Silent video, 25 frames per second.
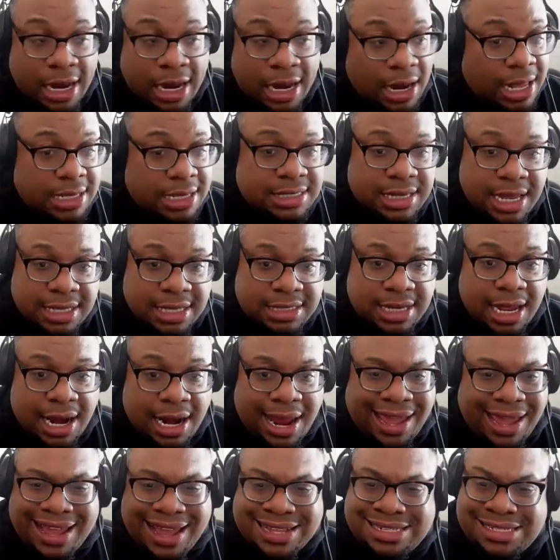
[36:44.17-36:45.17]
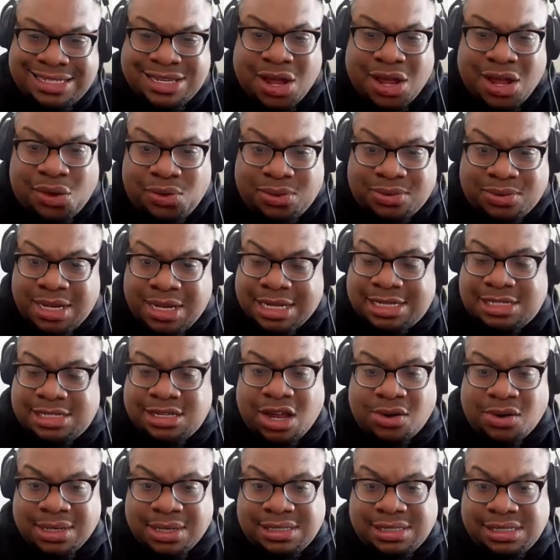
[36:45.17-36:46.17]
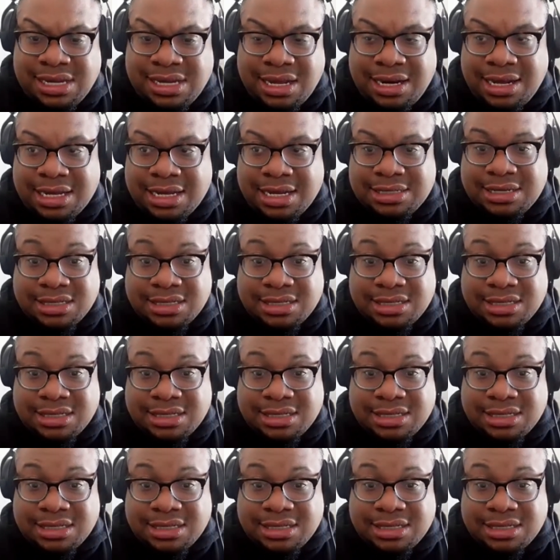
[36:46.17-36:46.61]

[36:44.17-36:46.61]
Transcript: it's, it's and like, it's so, it's so insidious.